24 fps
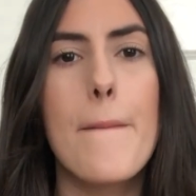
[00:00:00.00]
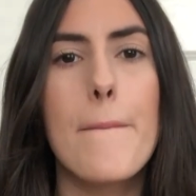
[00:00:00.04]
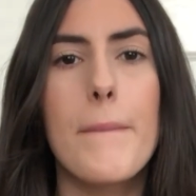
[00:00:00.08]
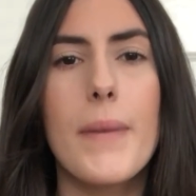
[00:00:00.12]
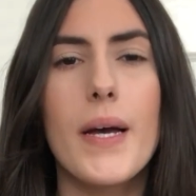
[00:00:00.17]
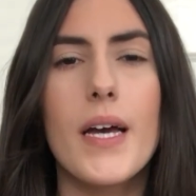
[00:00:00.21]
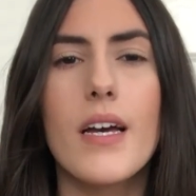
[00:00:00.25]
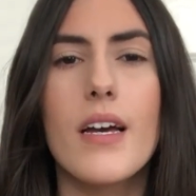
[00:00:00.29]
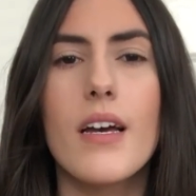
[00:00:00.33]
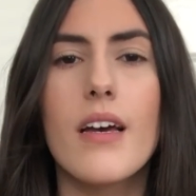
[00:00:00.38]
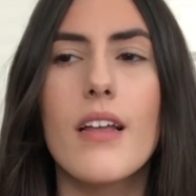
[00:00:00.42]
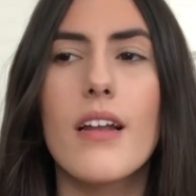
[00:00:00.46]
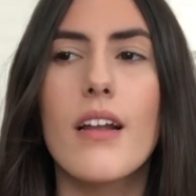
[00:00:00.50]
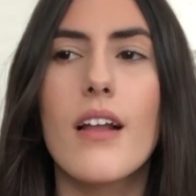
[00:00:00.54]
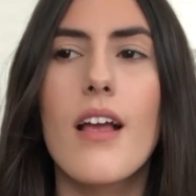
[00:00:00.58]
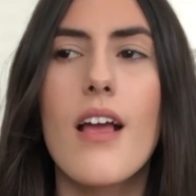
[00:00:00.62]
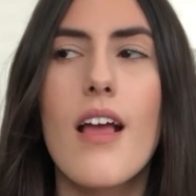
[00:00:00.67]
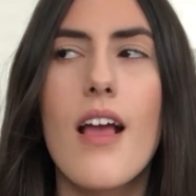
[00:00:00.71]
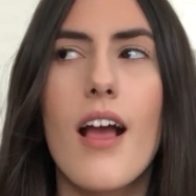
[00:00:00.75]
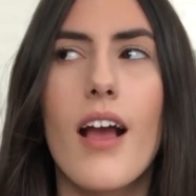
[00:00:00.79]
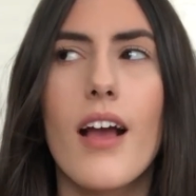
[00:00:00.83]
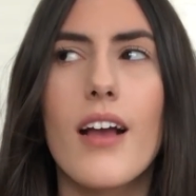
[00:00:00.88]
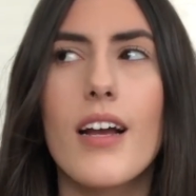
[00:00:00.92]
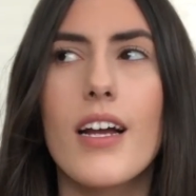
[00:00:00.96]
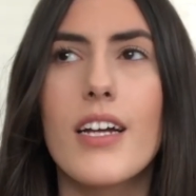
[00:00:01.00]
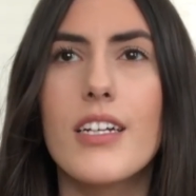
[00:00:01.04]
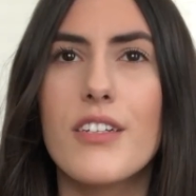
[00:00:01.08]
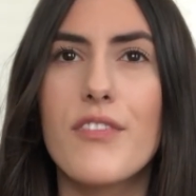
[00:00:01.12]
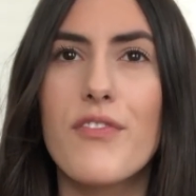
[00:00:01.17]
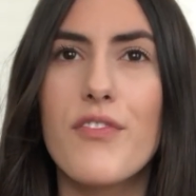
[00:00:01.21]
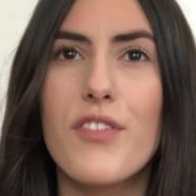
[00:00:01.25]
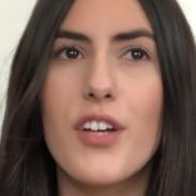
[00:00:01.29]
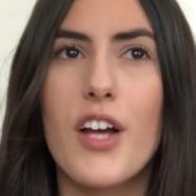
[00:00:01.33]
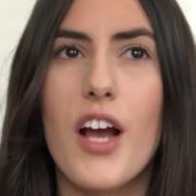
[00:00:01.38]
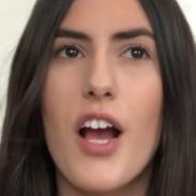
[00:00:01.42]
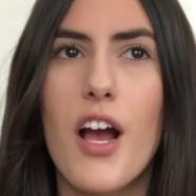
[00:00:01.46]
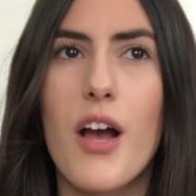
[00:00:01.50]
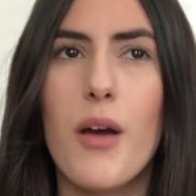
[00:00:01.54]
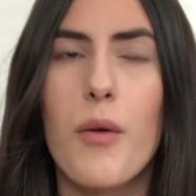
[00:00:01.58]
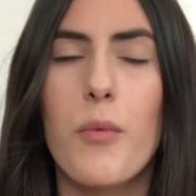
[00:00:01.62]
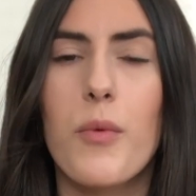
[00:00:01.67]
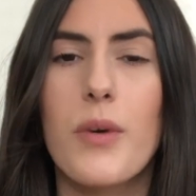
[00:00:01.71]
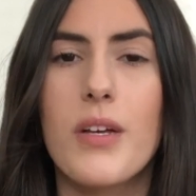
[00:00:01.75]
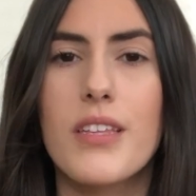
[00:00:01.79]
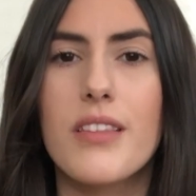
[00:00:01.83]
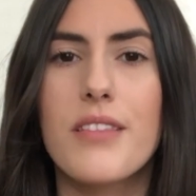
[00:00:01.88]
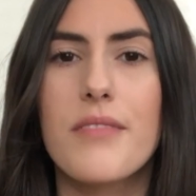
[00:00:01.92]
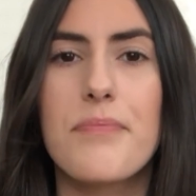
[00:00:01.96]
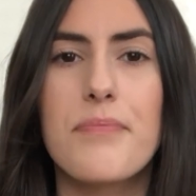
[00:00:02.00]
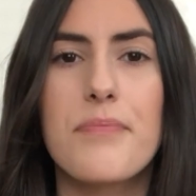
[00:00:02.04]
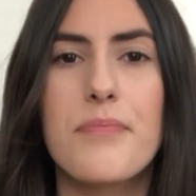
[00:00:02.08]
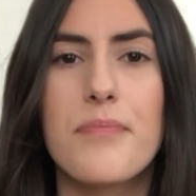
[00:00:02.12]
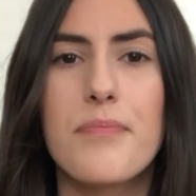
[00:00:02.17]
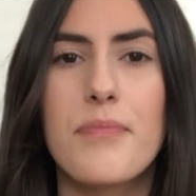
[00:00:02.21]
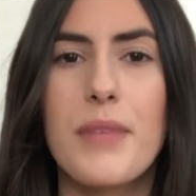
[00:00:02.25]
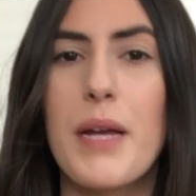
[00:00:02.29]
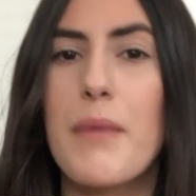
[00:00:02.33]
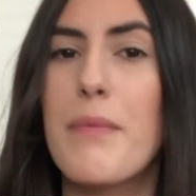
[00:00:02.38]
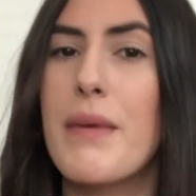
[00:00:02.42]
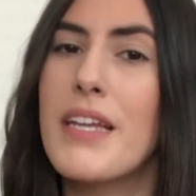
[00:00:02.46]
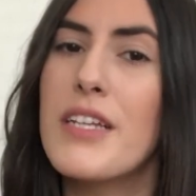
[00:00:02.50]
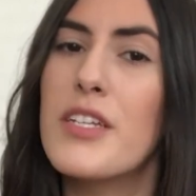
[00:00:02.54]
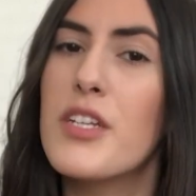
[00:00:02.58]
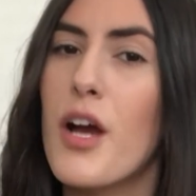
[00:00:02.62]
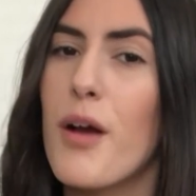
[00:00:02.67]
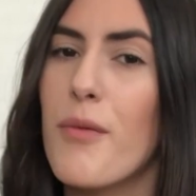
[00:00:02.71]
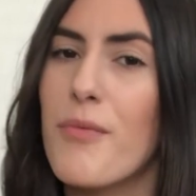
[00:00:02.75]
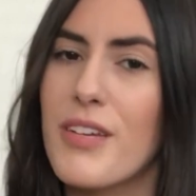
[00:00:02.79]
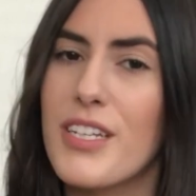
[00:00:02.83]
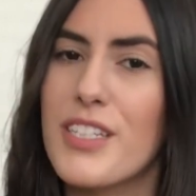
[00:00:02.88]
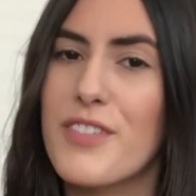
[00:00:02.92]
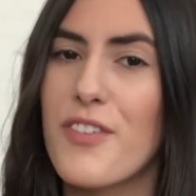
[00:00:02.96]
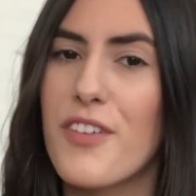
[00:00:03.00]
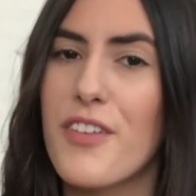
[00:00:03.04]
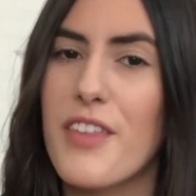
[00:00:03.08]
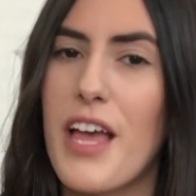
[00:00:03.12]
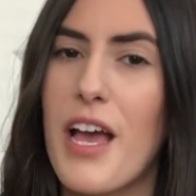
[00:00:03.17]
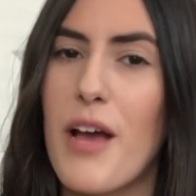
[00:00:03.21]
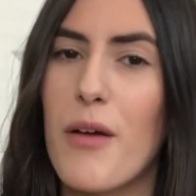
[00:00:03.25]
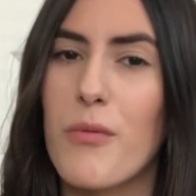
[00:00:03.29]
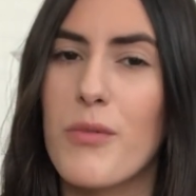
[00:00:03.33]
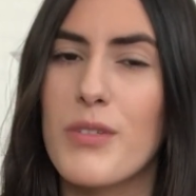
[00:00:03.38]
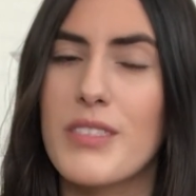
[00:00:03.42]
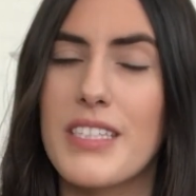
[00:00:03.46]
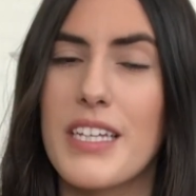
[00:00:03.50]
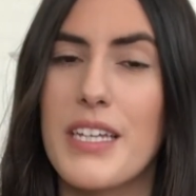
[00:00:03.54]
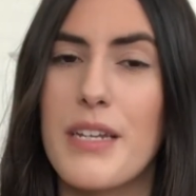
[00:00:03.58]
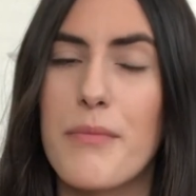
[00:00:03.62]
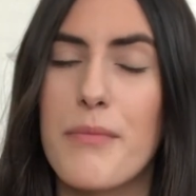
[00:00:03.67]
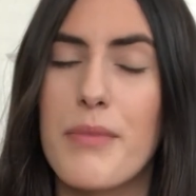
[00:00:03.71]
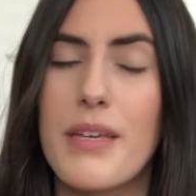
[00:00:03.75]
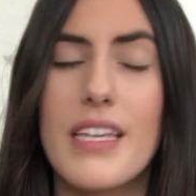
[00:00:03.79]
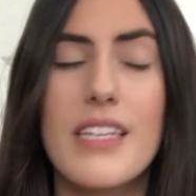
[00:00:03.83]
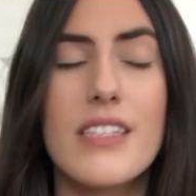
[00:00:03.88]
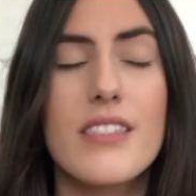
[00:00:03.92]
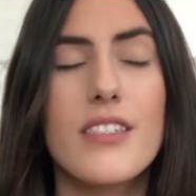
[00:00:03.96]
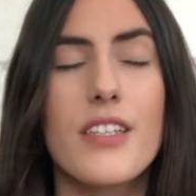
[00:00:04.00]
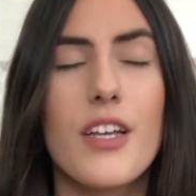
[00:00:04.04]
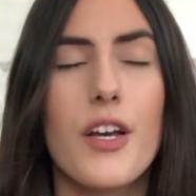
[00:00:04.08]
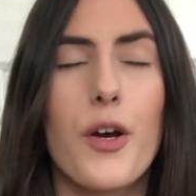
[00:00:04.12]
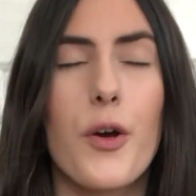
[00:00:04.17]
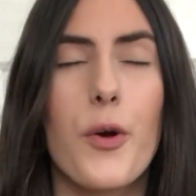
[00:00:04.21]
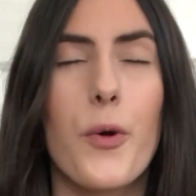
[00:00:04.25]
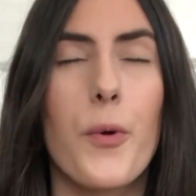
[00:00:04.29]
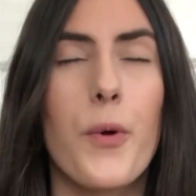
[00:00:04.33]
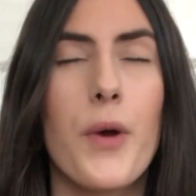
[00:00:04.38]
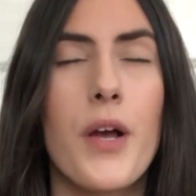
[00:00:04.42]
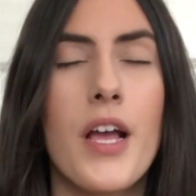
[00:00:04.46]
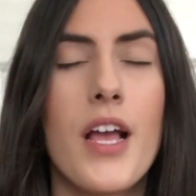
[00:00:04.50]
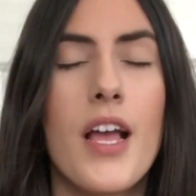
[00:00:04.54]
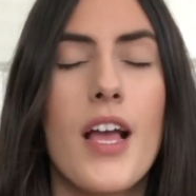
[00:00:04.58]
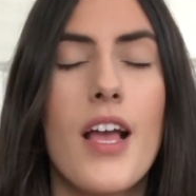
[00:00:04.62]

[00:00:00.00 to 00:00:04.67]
but I kind of forgot what my main topics for that was going to be, so